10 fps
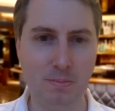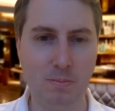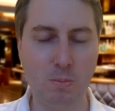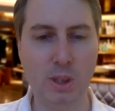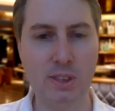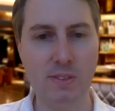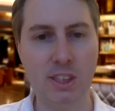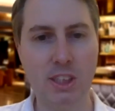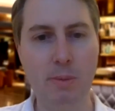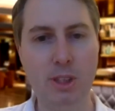Once you've
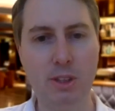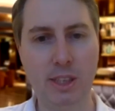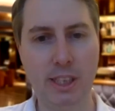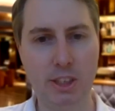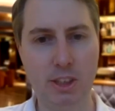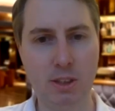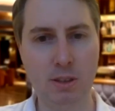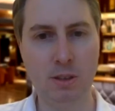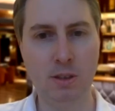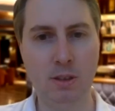determined your niche,
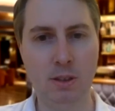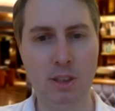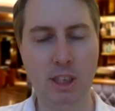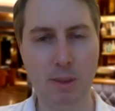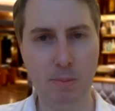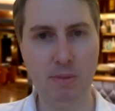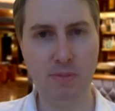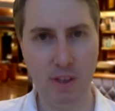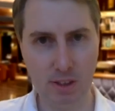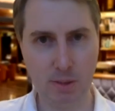you can move
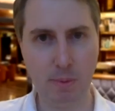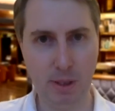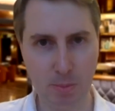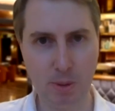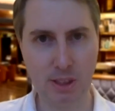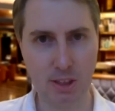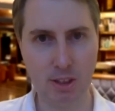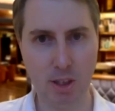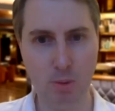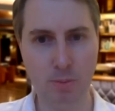fast to make your presence
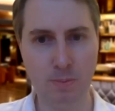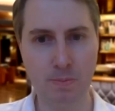known.